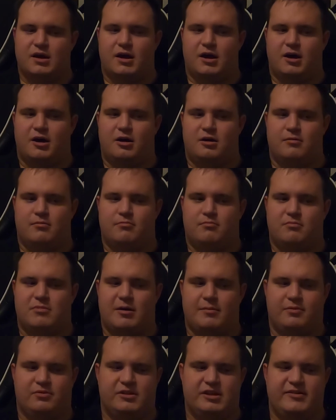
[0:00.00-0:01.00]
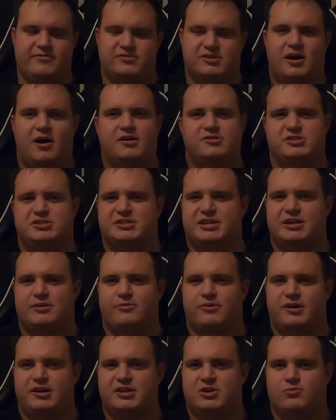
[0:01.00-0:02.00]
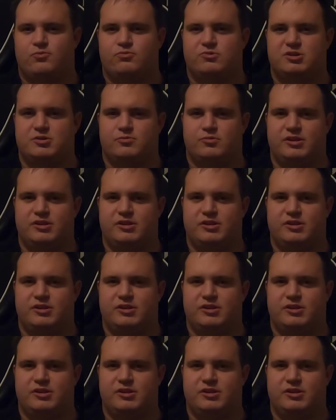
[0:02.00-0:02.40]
I believe Dodge is getting ready to